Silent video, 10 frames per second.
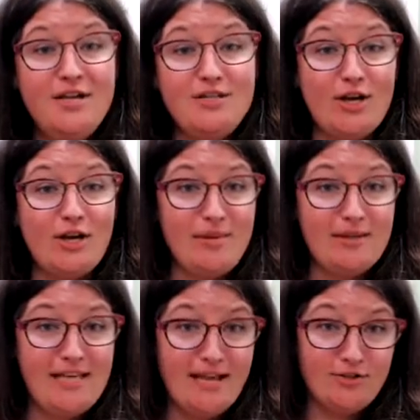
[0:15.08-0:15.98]
talking about
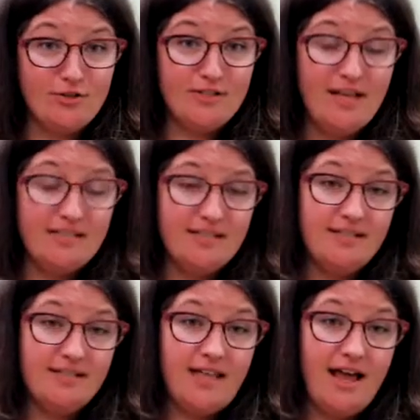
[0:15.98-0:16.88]
the
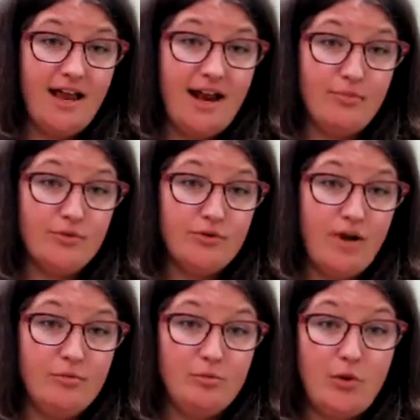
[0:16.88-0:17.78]
exercises that I
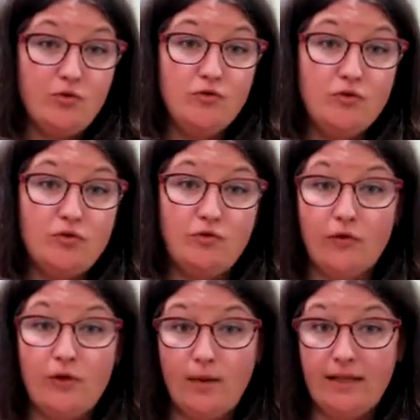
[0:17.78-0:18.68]
prescribe most
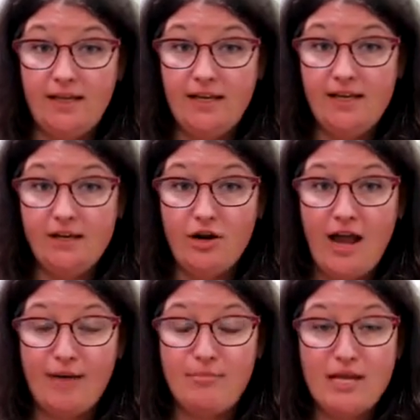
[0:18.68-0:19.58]
frequently here
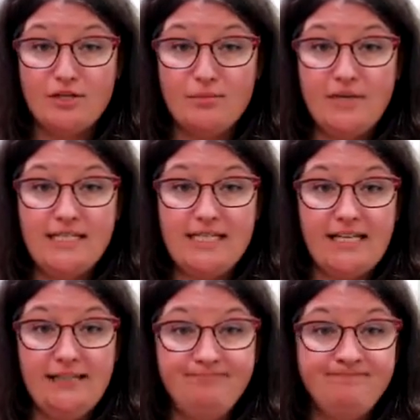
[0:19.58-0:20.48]
at Patient
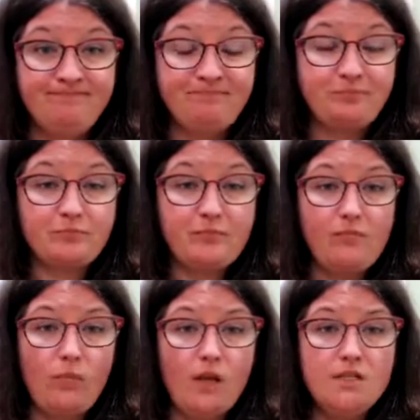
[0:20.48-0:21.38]
PT.
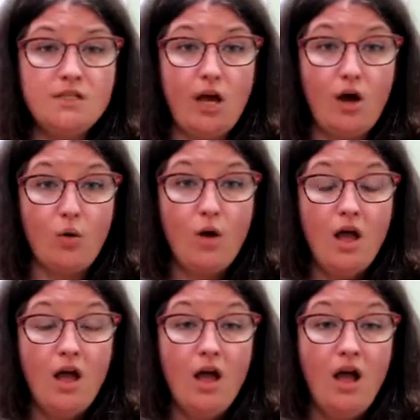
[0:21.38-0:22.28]
So
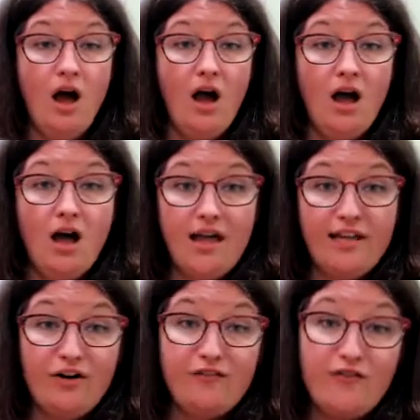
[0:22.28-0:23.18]
in
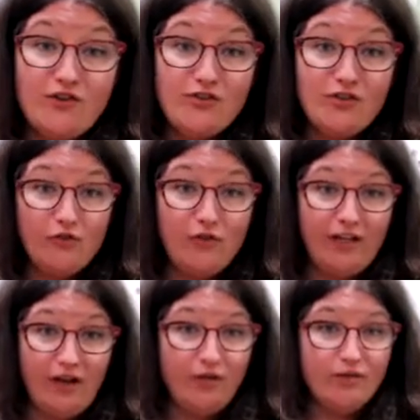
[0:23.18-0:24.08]
our first two
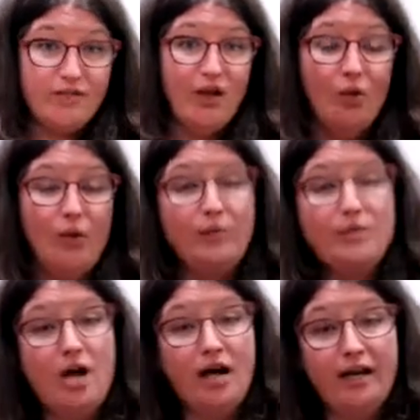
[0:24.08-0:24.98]
videos, we were
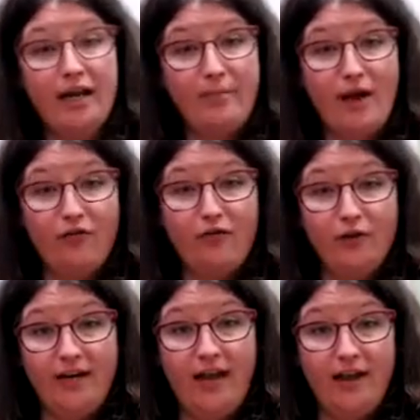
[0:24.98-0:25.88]
talking about foot
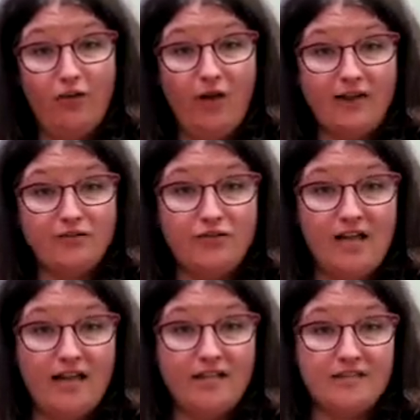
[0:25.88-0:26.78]
and ankle
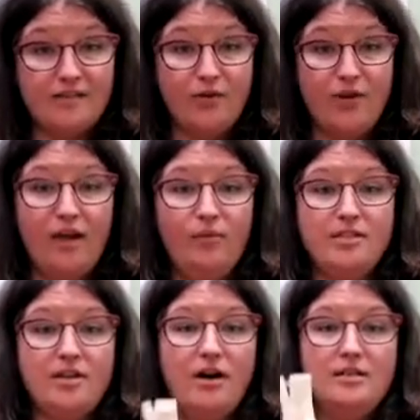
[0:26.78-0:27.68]
exercises, okay? We
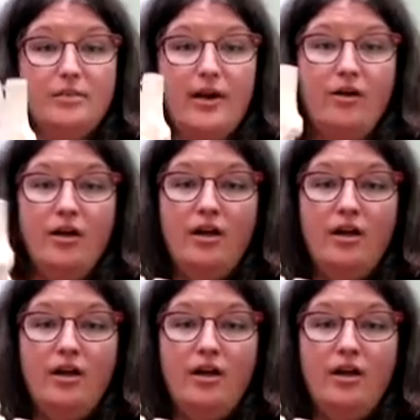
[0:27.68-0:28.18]
talked about